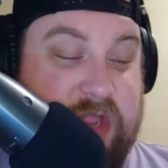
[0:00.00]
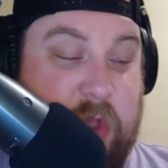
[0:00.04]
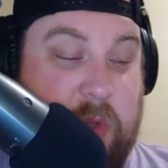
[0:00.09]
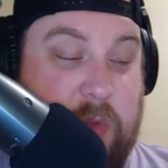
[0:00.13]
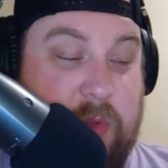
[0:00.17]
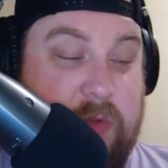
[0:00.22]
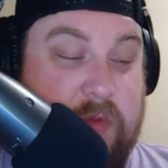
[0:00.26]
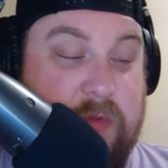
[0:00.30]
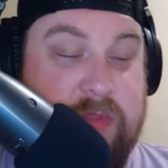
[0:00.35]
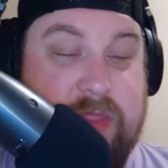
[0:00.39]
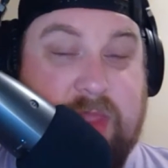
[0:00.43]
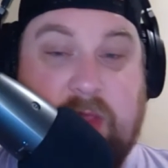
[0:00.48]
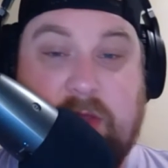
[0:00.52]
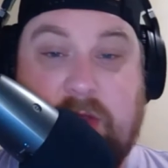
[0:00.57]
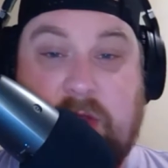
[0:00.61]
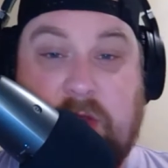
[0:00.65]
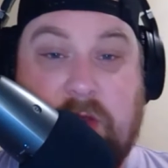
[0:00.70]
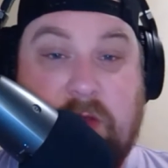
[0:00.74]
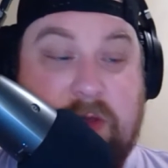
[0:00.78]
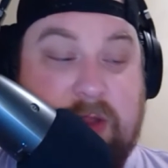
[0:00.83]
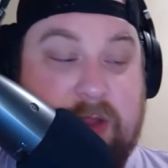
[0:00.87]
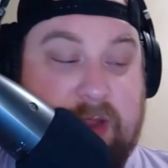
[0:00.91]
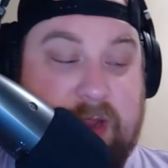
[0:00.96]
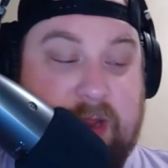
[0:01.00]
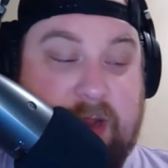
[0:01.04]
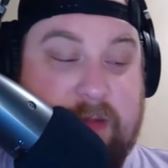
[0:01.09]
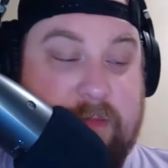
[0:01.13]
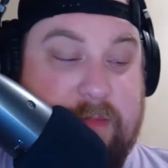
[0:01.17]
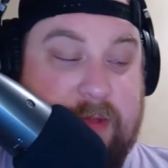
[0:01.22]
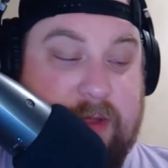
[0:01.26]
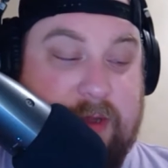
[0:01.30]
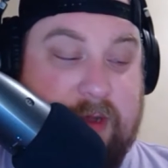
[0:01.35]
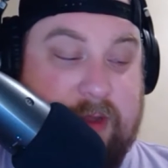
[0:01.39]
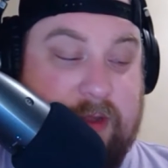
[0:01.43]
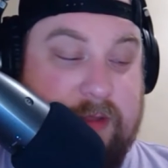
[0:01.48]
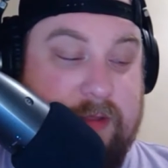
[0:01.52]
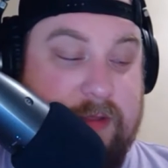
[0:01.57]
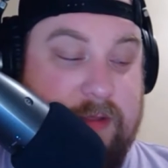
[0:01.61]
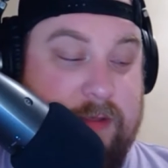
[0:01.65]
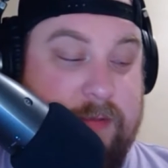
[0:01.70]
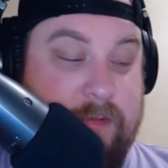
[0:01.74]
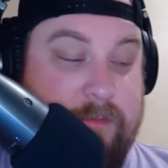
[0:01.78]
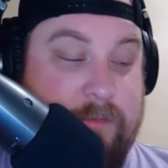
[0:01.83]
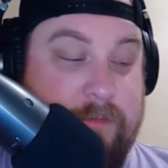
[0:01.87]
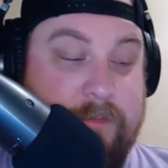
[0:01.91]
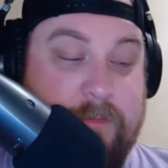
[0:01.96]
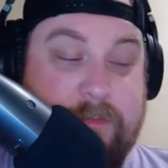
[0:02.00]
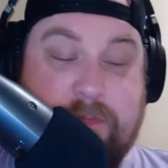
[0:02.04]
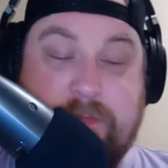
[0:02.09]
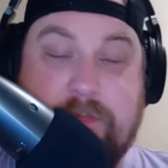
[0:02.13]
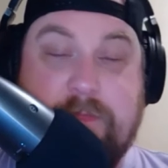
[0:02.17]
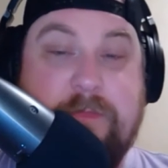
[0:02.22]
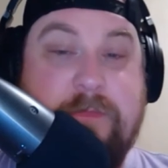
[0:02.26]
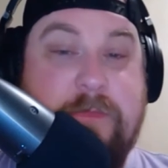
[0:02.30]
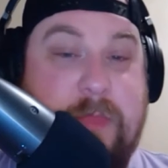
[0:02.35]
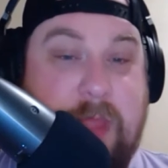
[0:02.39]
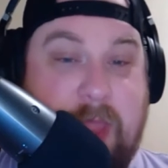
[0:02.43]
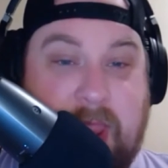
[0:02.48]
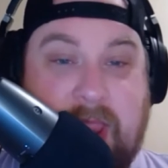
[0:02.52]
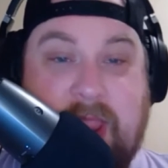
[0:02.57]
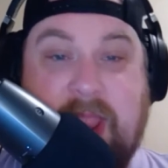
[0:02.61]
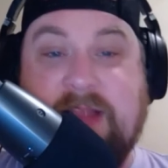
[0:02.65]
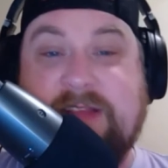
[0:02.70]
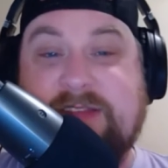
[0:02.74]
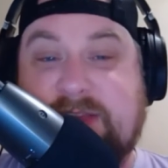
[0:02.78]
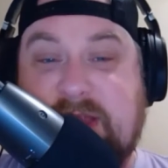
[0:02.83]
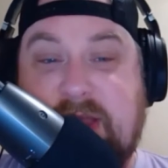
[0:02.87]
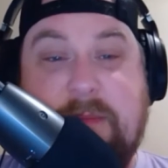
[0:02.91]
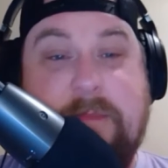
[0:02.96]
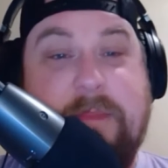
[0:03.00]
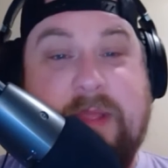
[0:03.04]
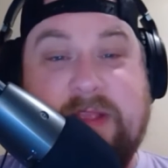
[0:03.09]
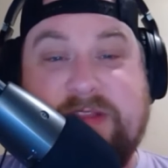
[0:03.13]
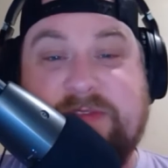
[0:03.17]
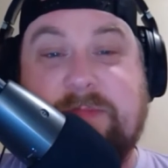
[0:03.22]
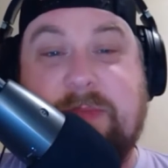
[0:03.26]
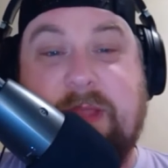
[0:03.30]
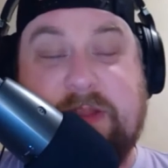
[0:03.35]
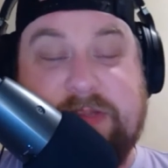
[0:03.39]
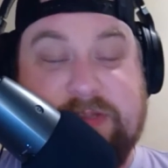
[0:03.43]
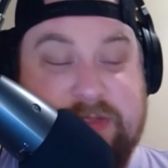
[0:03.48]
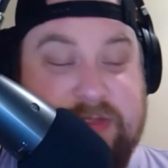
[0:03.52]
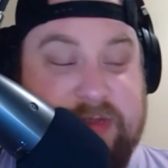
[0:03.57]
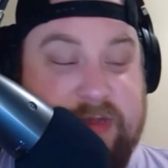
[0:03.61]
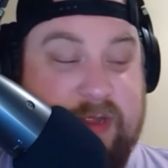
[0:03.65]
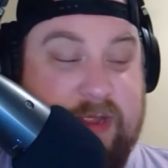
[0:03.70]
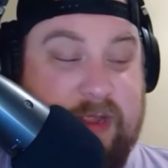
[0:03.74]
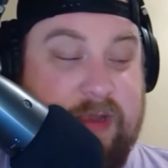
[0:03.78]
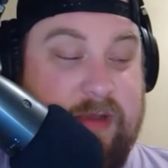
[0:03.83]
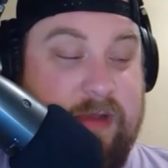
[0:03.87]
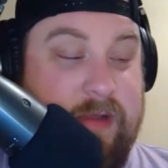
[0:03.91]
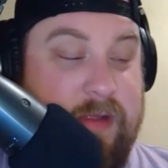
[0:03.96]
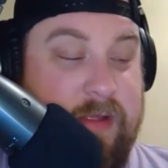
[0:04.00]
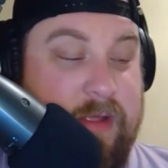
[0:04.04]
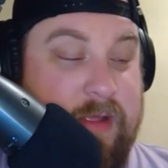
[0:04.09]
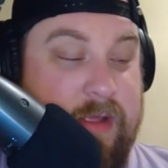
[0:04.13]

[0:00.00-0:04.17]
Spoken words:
going without hurting anybody. Hands down, best match of the night.